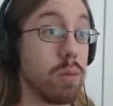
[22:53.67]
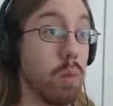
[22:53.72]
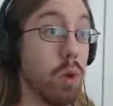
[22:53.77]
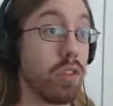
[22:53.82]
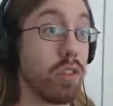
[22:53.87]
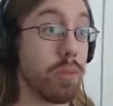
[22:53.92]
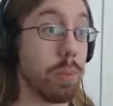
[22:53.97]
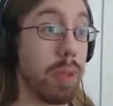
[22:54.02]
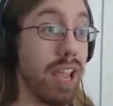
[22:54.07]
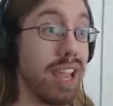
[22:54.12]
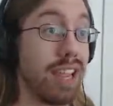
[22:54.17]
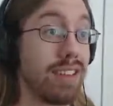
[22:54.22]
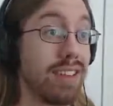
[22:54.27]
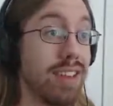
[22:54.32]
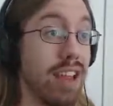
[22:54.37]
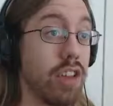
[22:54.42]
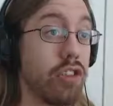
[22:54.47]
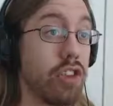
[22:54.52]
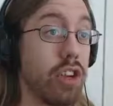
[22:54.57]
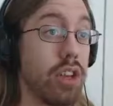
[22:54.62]
wasn't paying
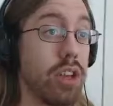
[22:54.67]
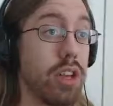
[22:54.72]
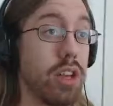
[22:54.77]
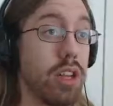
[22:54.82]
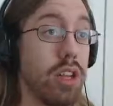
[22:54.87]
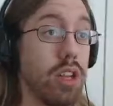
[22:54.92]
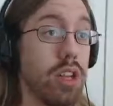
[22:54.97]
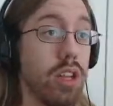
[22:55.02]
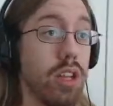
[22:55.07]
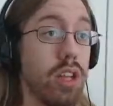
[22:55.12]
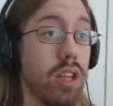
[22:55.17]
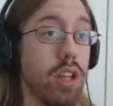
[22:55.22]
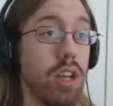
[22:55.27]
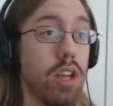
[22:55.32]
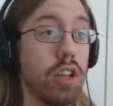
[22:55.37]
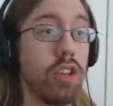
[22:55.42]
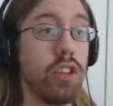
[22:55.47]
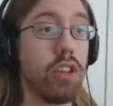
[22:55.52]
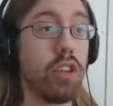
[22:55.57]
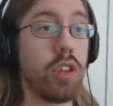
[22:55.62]
attention
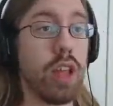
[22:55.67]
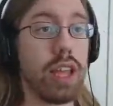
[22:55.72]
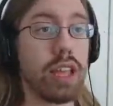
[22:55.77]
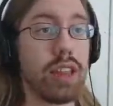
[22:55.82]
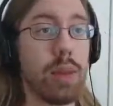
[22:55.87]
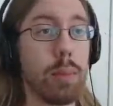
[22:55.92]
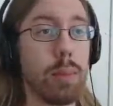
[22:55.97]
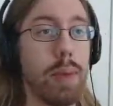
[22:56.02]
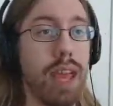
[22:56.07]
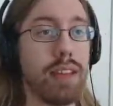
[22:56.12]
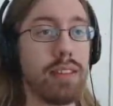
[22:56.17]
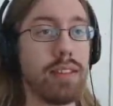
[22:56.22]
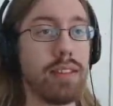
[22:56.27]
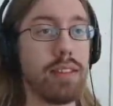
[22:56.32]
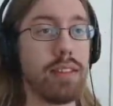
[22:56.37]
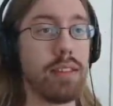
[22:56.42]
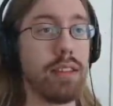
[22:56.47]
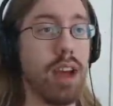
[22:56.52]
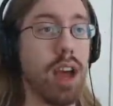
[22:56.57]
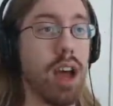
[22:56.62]
to like the
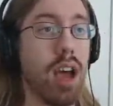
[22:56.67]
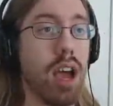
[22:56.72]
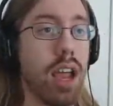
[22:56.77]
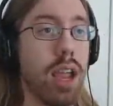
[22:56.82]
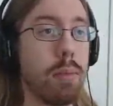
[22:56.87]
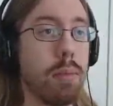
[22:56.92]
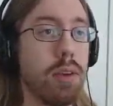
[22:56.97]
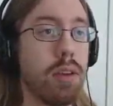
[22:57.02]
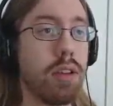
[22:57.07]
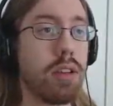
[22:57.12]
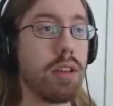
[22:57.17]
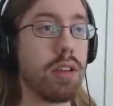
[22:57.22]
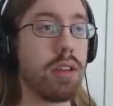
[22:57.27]
best time.